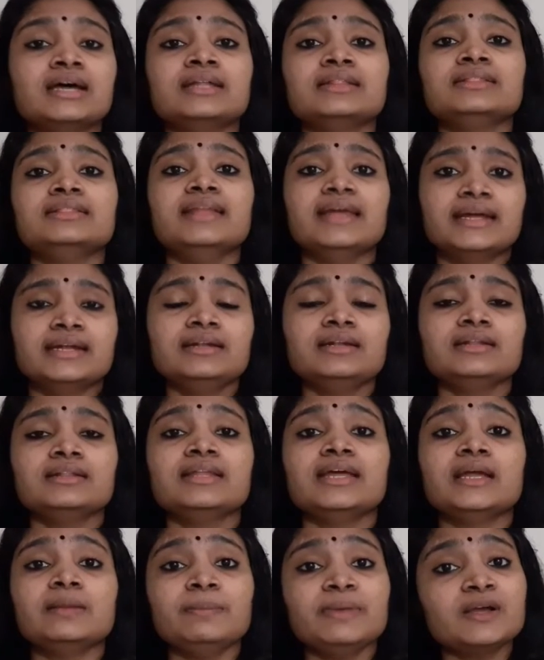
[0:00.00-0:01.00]
Then
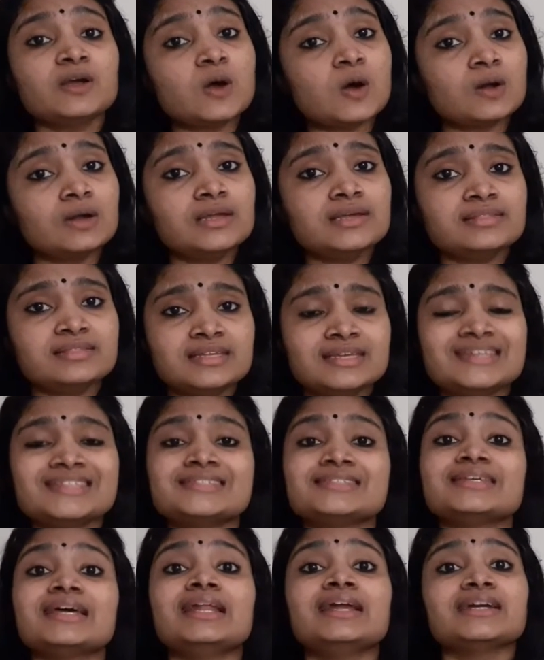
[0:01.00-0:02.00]
they'll be calling
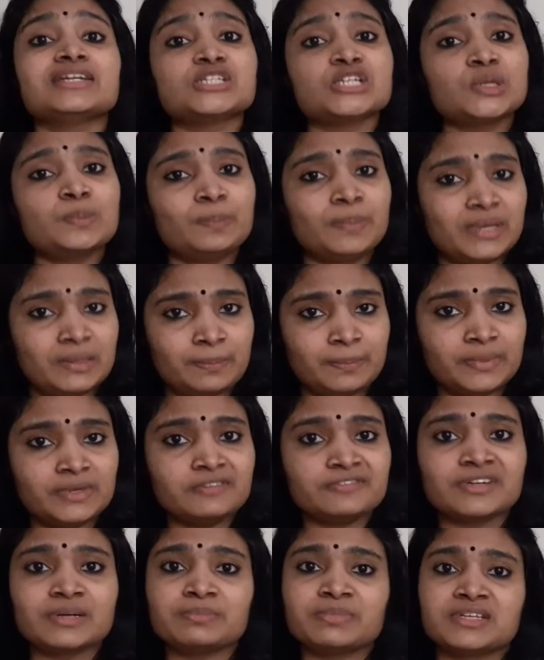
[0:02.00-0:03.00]
these selected people
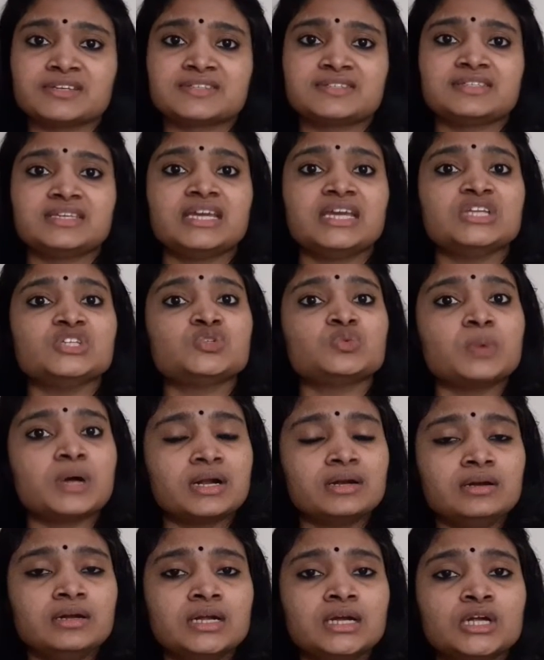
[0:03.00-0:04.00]
from the stage
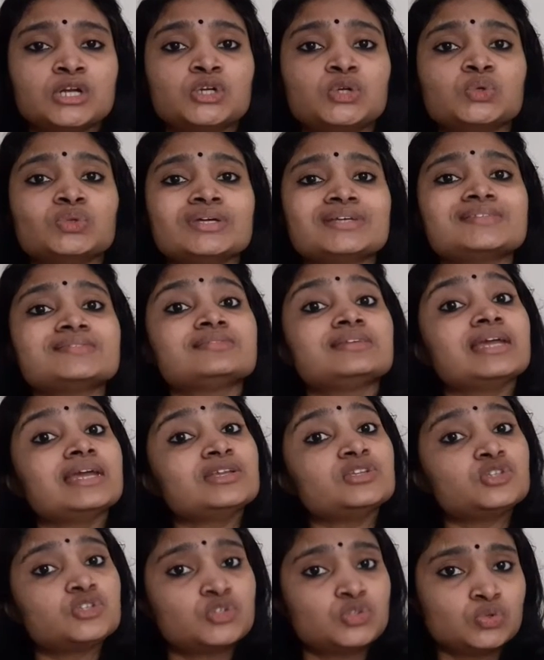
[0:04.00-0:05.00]
1 to the
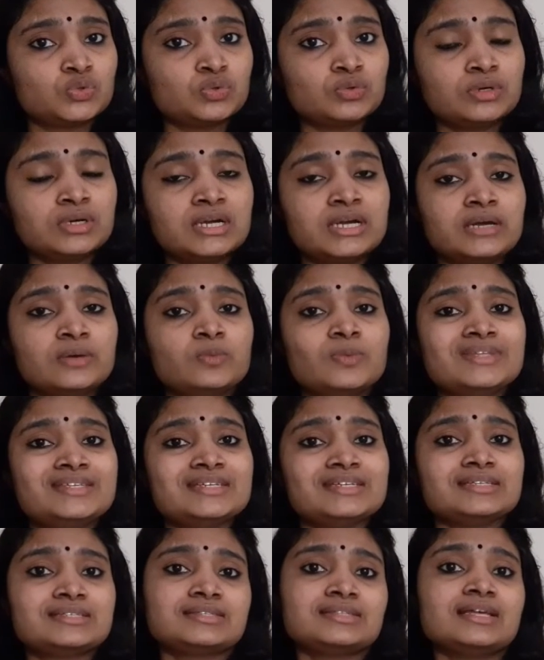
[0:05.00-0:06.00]
stage 2, which
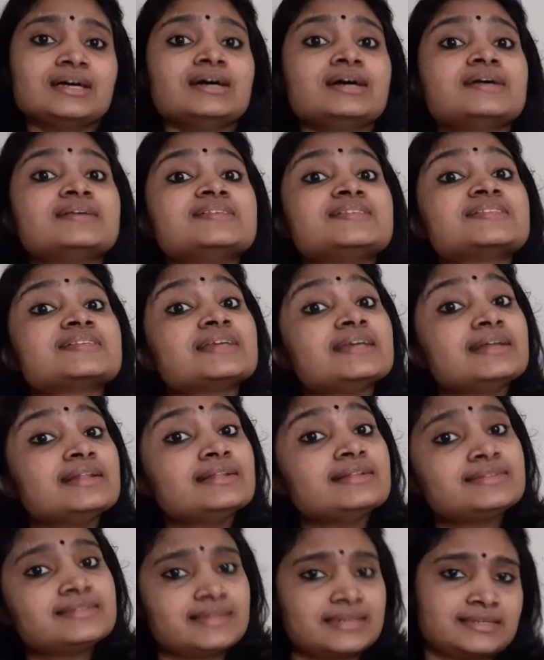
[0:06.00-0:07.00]
is the
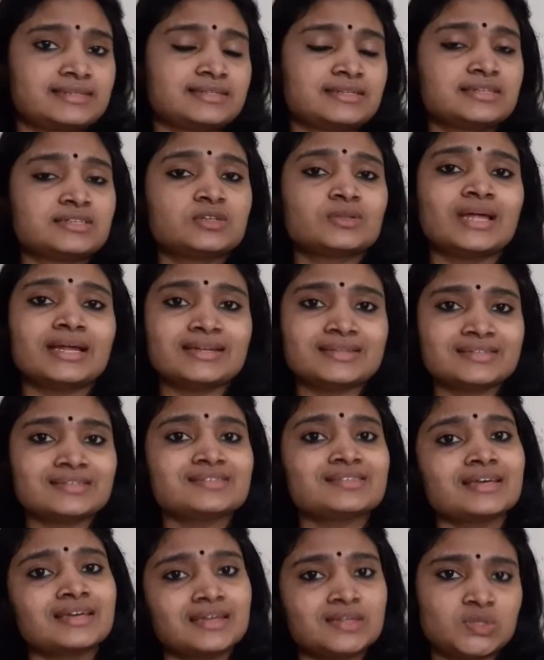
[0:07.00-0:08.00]
skill test. So that is the
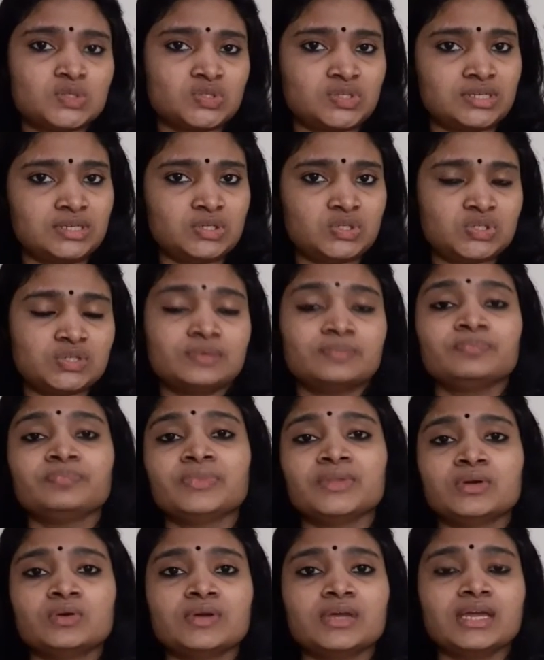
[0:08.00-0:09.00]
second stage.
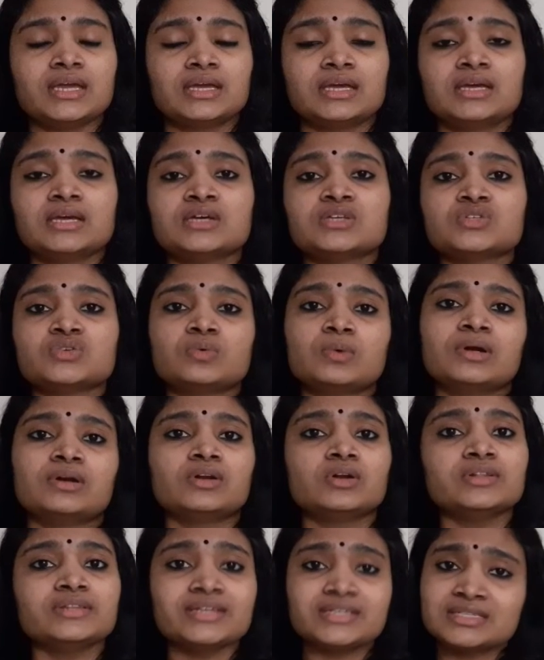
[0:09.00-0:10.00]
Okay. So
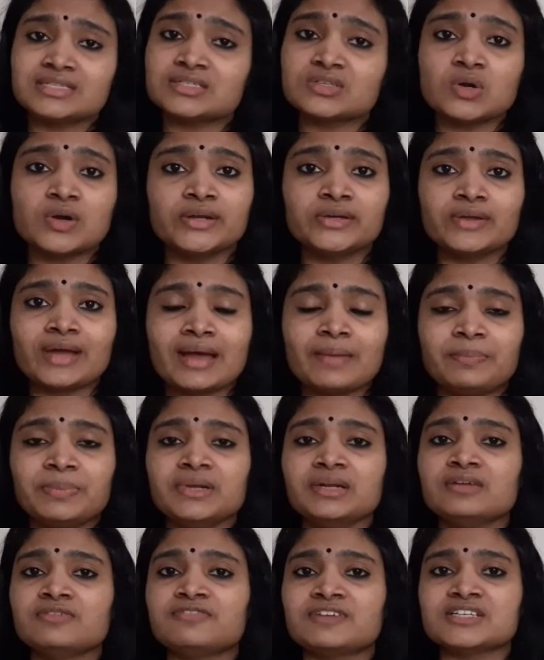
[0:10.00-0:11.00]
what all things is going to
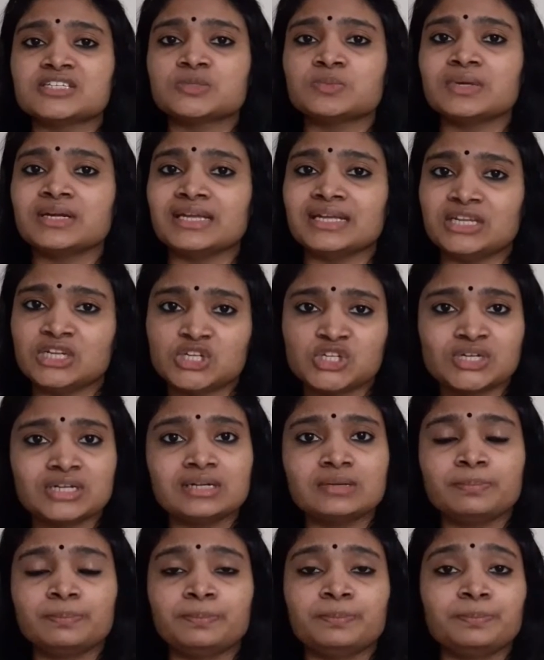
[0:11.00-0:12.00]
happen? First one,
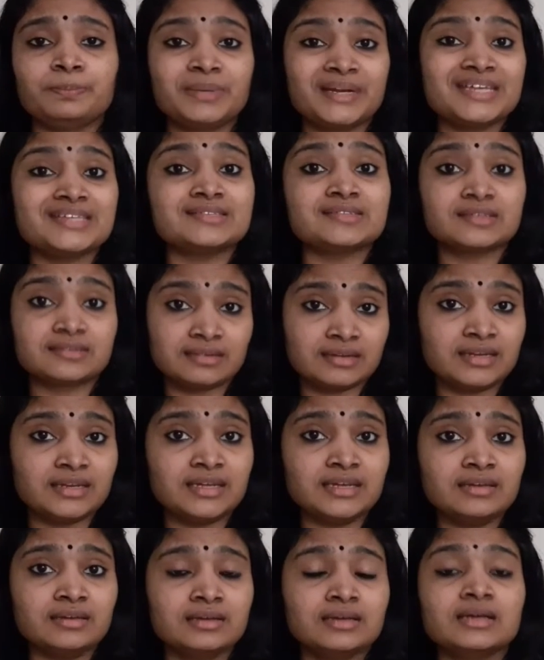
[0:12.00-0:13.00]
initial
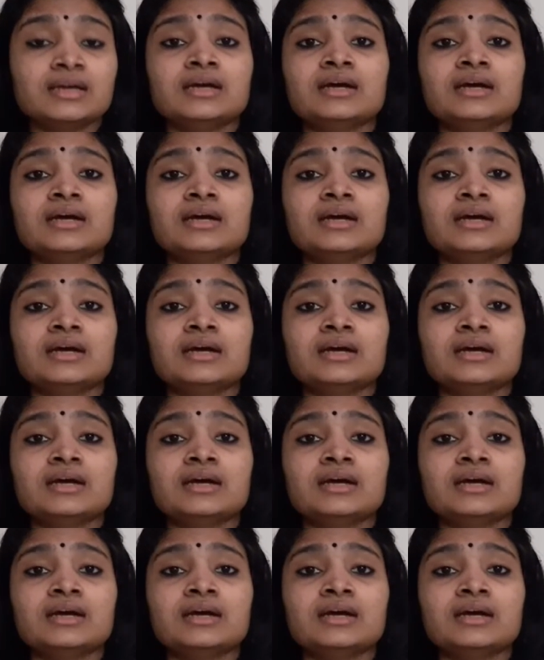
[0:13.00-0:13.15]
pre-screening.